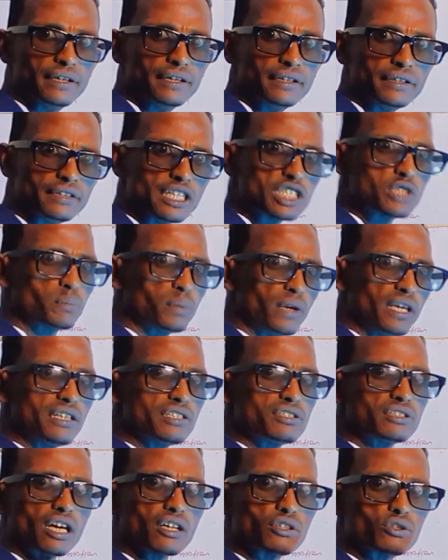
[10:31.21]
The spring
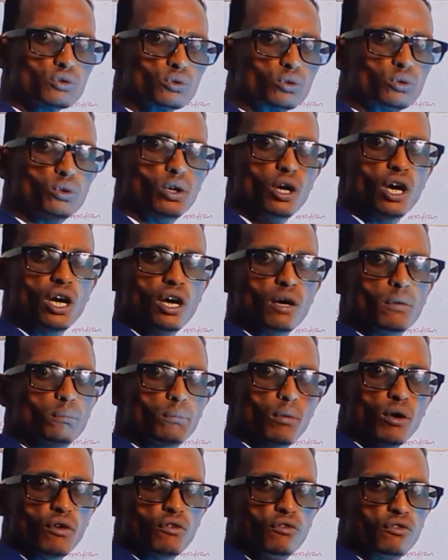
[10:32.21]
starts to
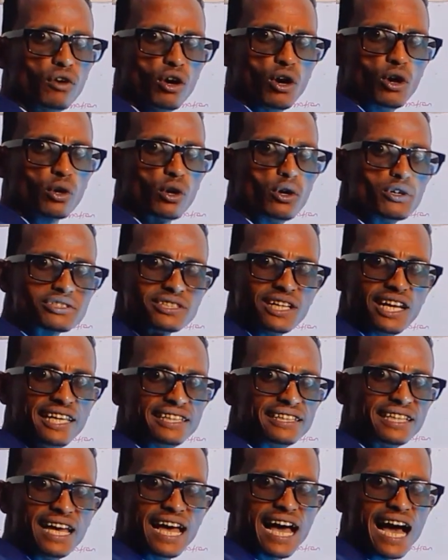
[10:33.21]
move or oscillate